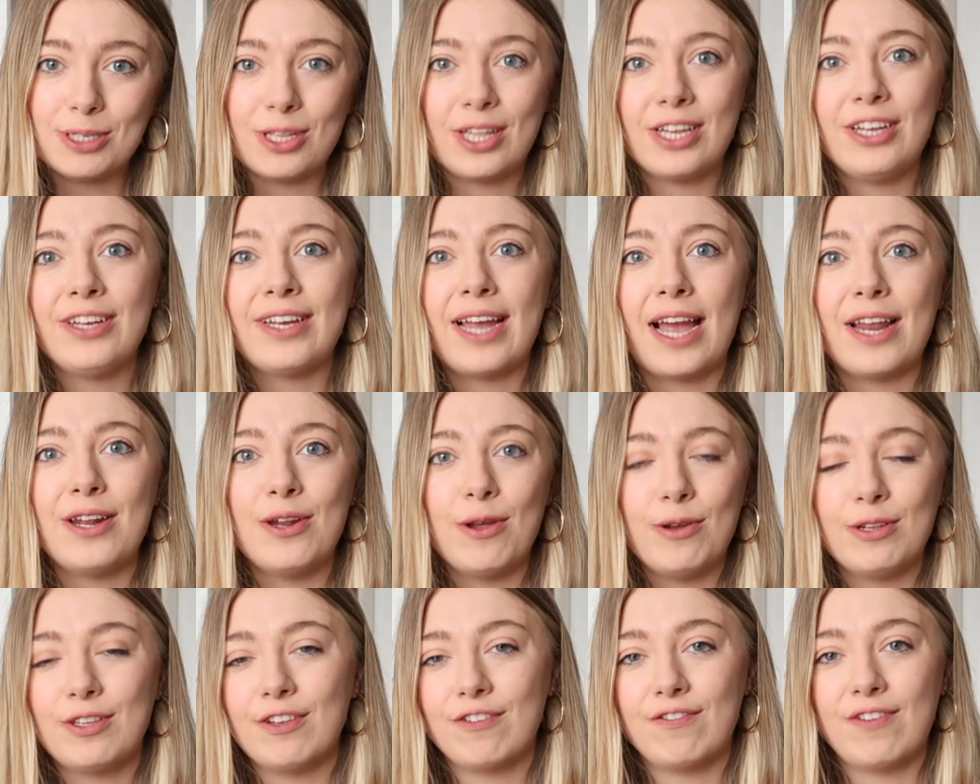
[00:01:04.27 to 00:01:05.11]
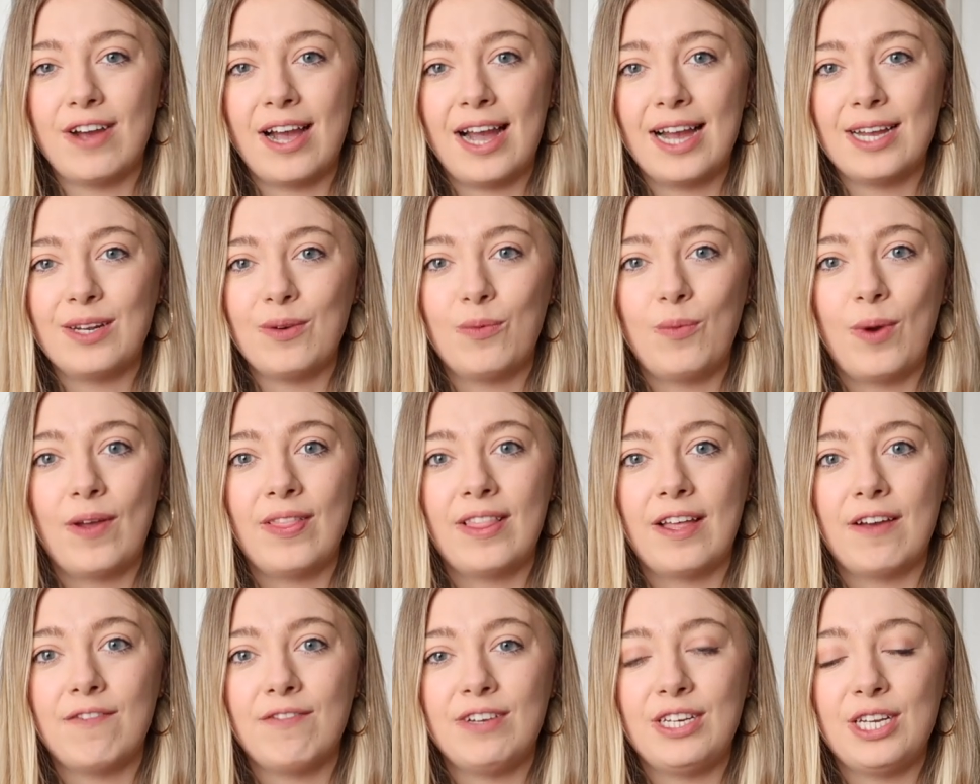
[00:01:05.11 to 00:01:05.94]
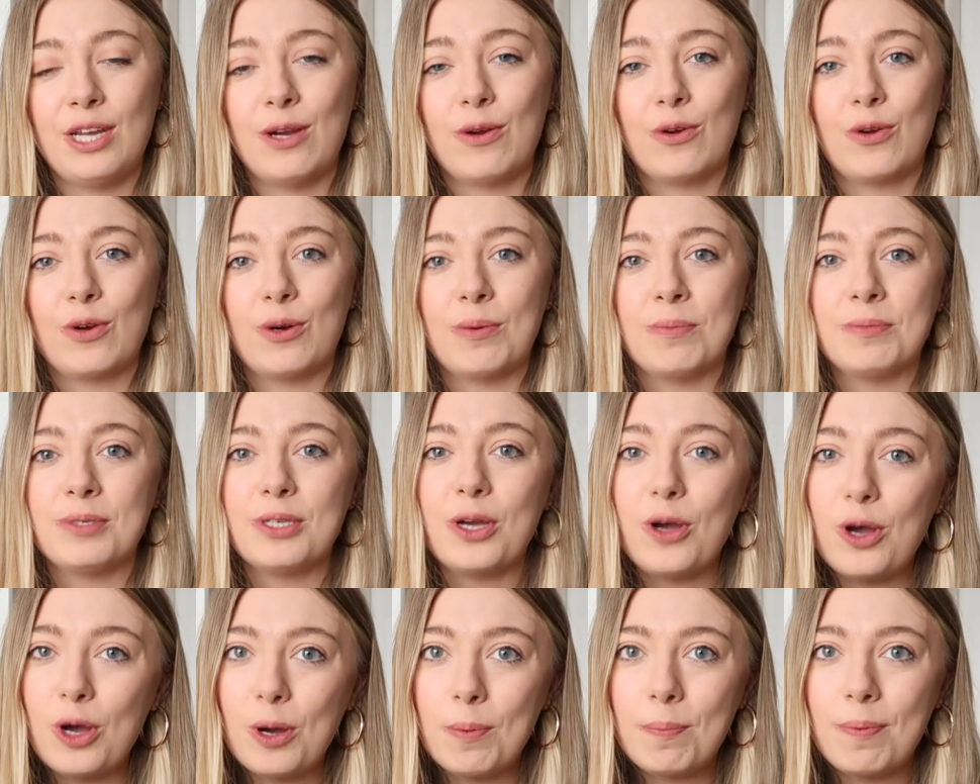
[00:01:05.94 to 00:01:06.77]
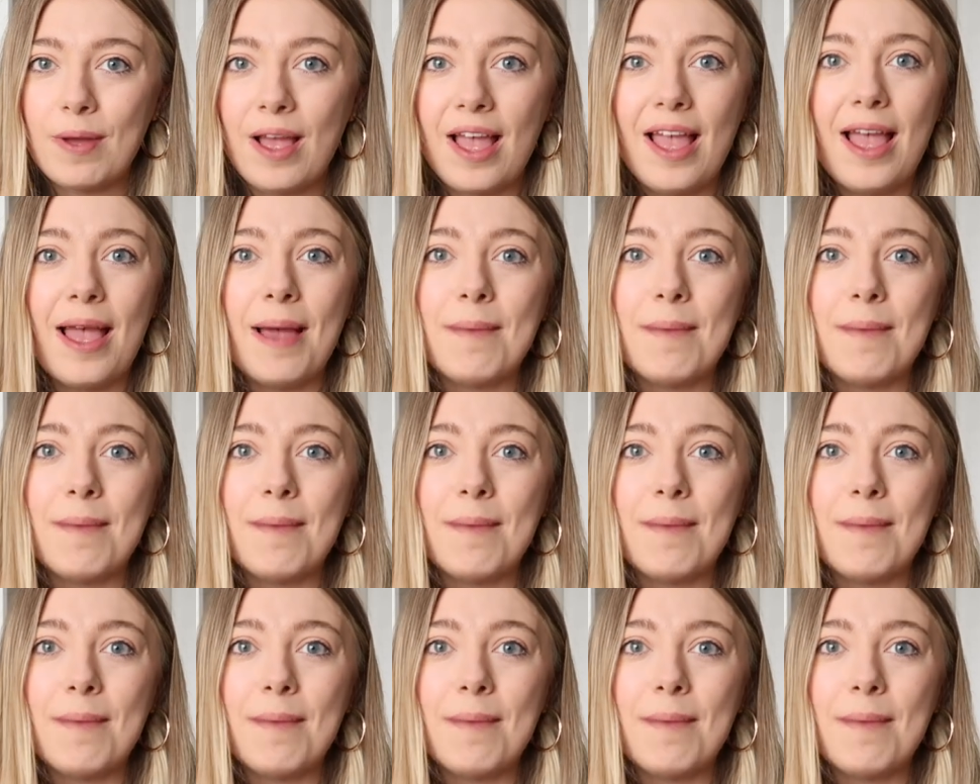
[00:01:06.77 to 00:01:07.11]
so that you get notified when that video comes up.